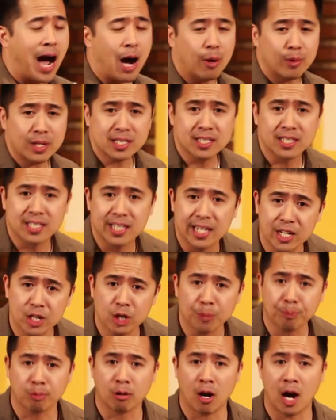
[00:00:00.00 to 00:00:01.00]
I want to see
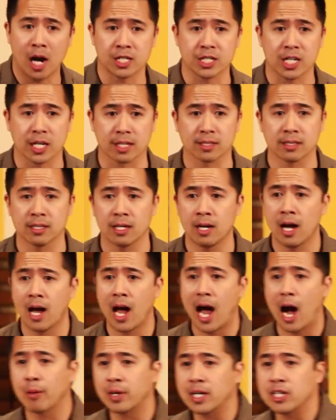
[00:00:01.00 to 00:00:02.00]
your projects.
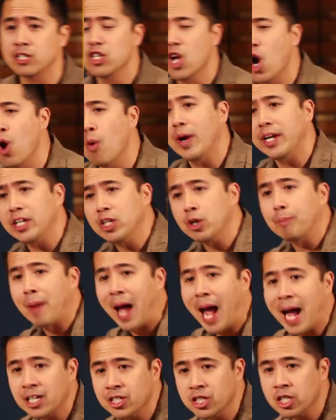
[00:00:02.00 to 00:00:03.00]
I want to know what you're
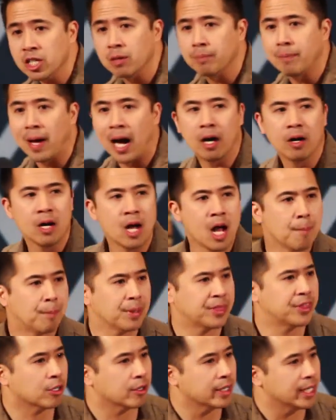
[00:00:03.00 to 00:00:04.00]
passionate about,
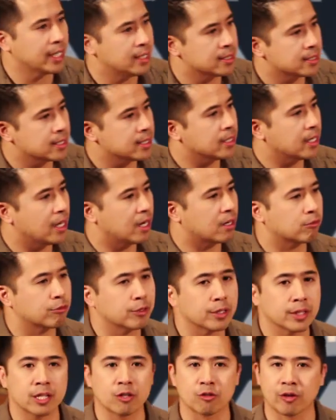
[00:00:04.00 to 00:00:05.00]
but there isn't a
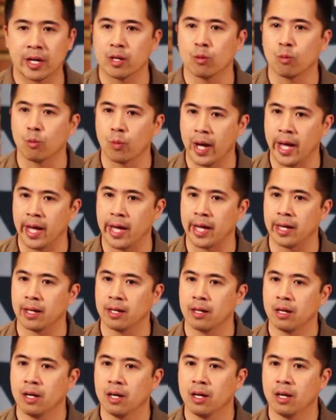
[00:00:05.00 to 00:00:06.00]
really great
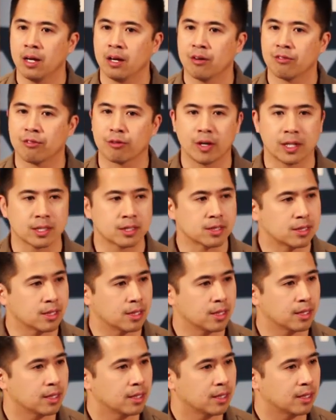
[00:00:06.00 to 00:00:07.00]
way for us
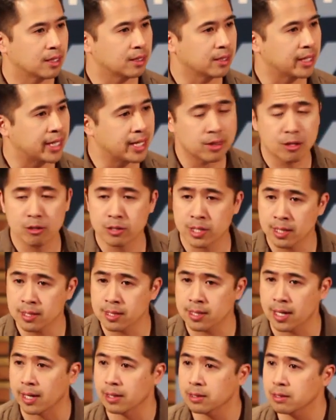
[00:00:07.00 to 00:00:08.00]
to glean those
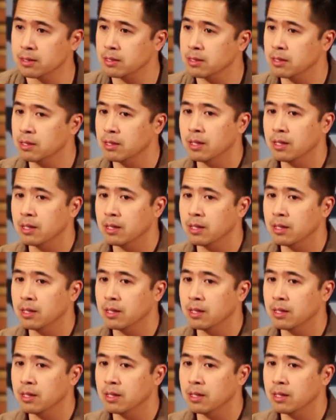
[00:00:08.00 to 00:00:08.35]
insights.